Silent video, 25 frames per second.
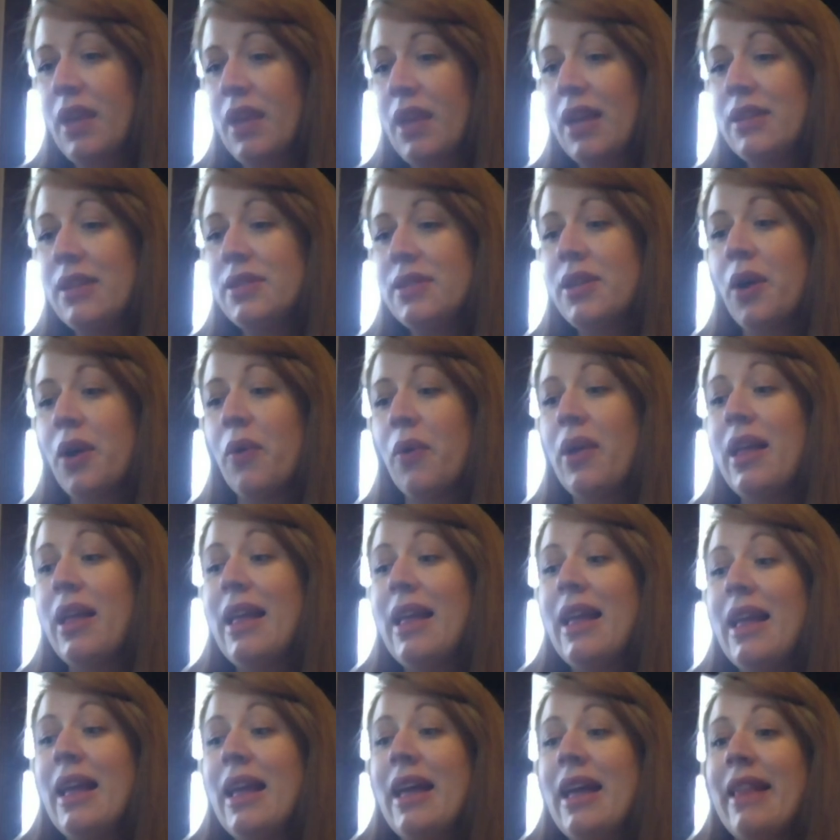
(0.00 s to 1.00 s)
So
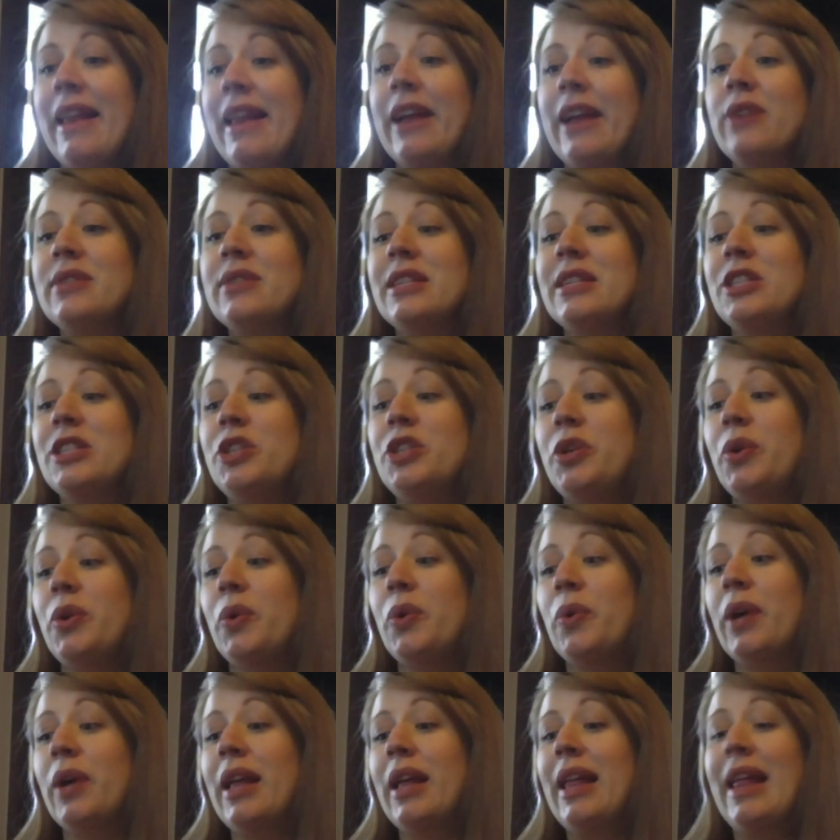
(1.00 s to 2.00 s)
then it goes
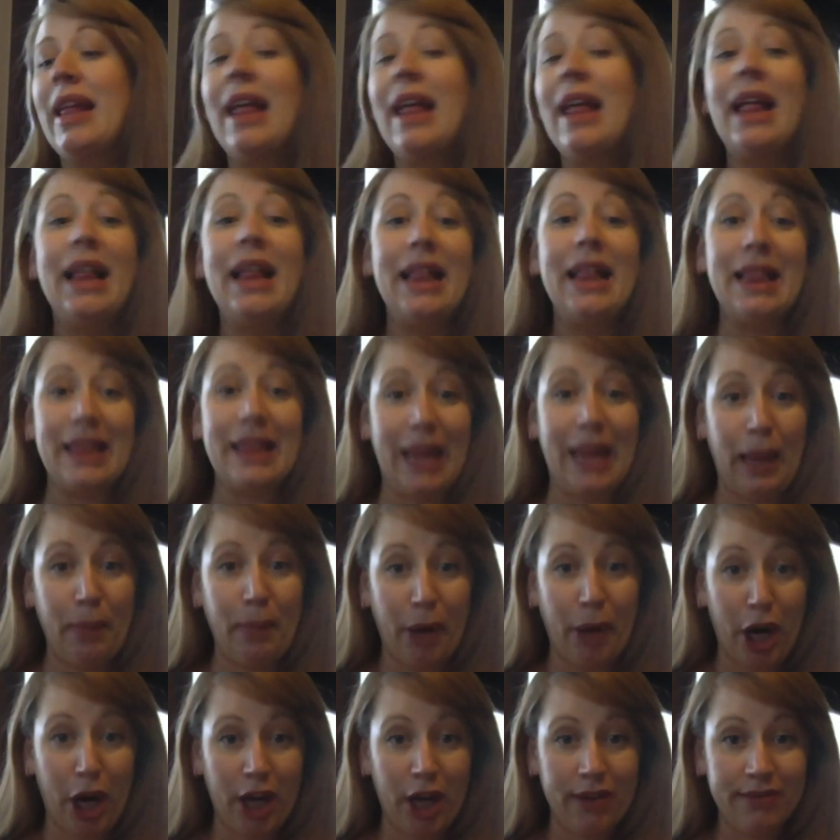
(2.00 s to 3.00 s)
into
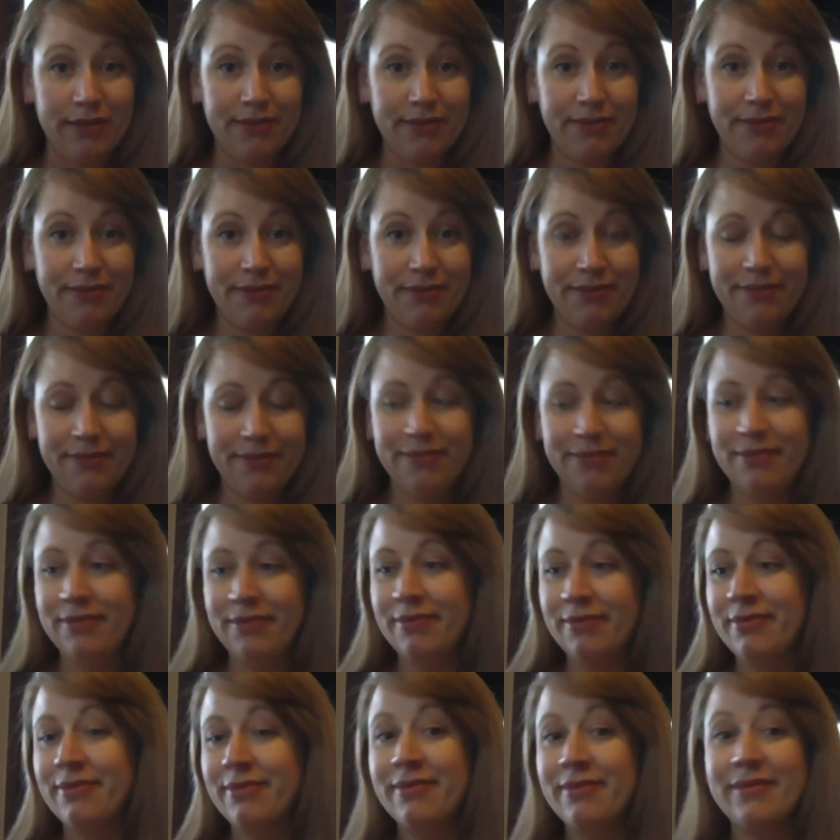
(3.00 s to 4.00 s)
labor.
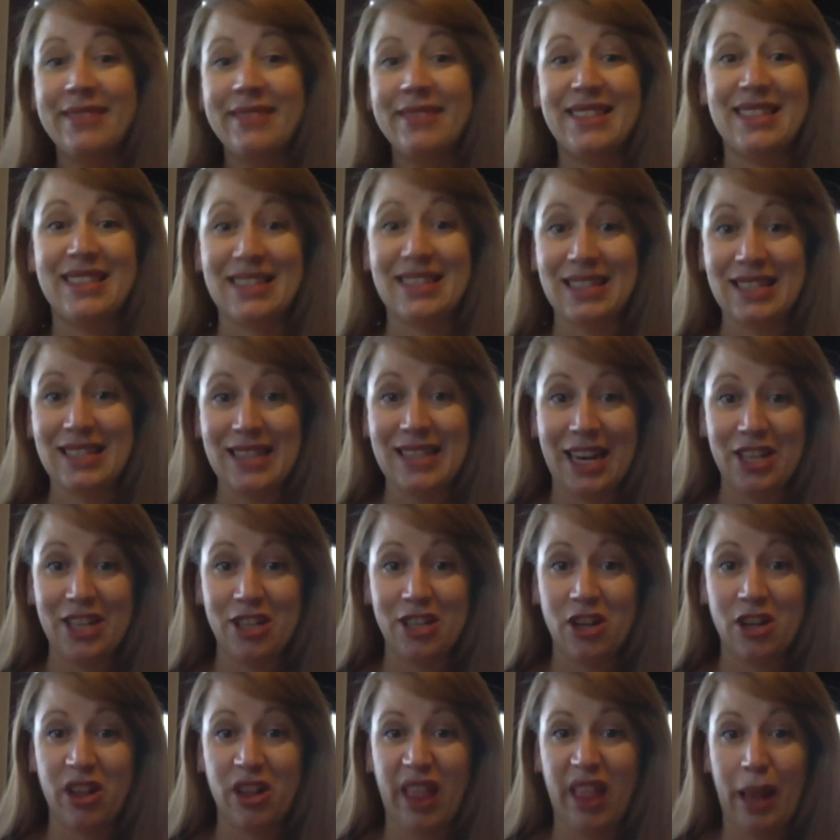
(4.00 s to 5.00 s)
This is a section
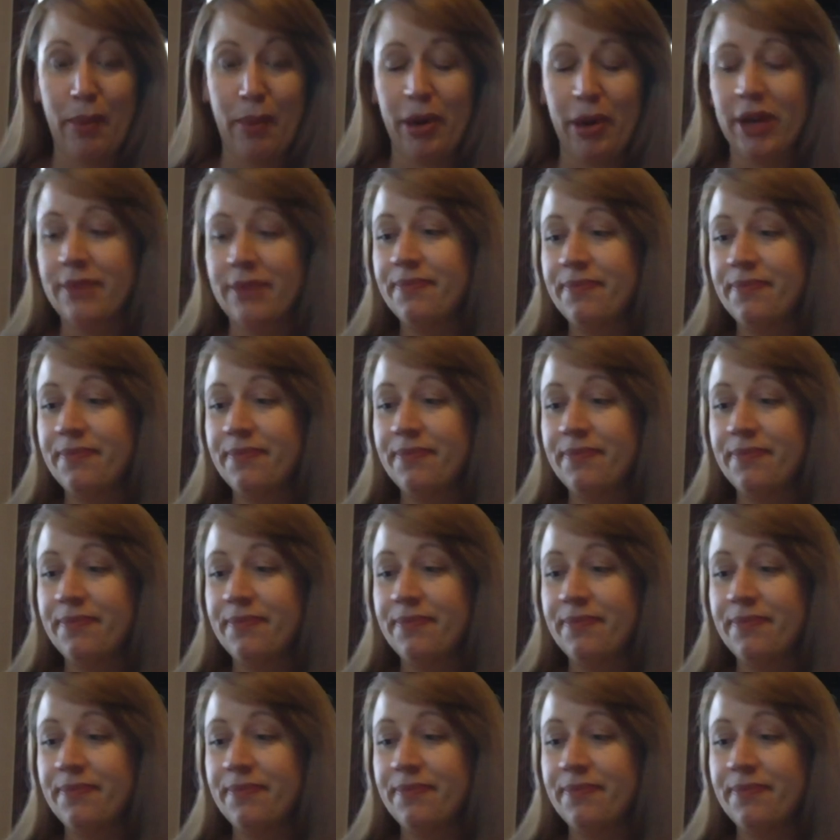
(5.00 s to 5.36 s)
called labor.